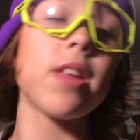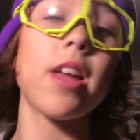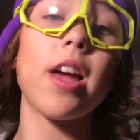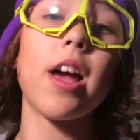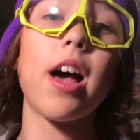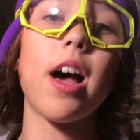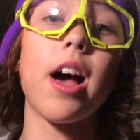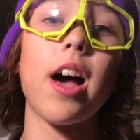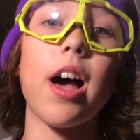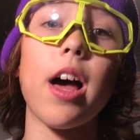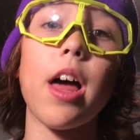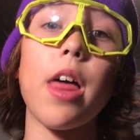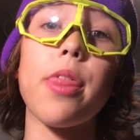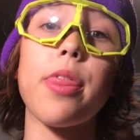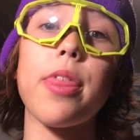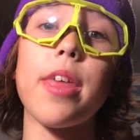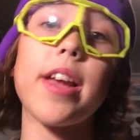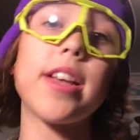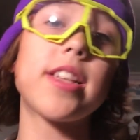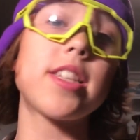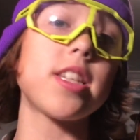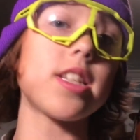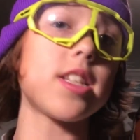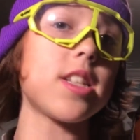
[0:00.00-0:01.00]

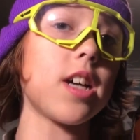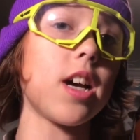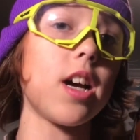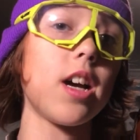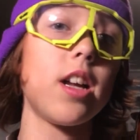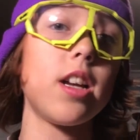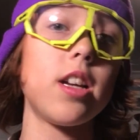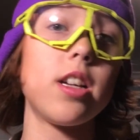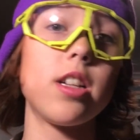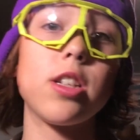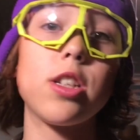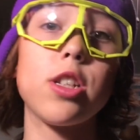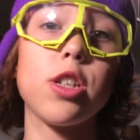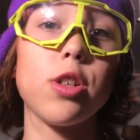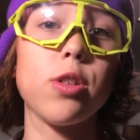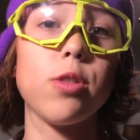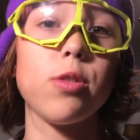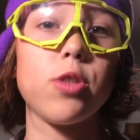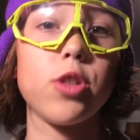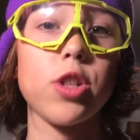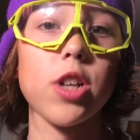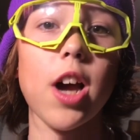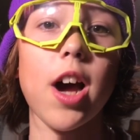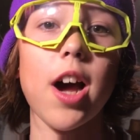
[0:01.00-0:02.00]
Thanks a ton to
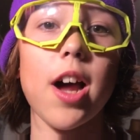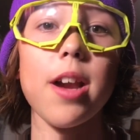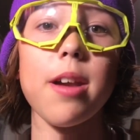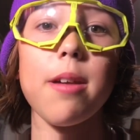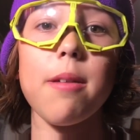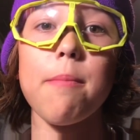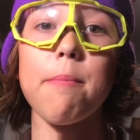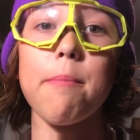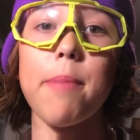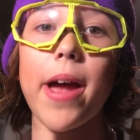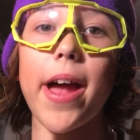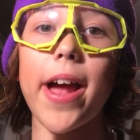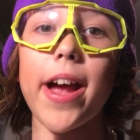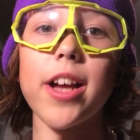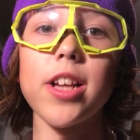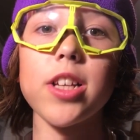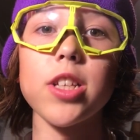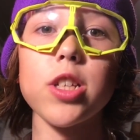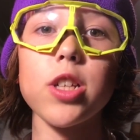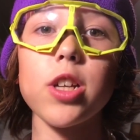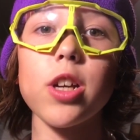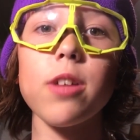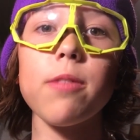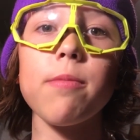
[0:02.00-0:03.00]
John
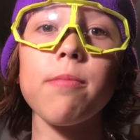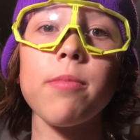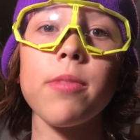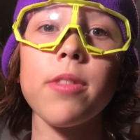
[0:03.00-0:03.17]
Baxter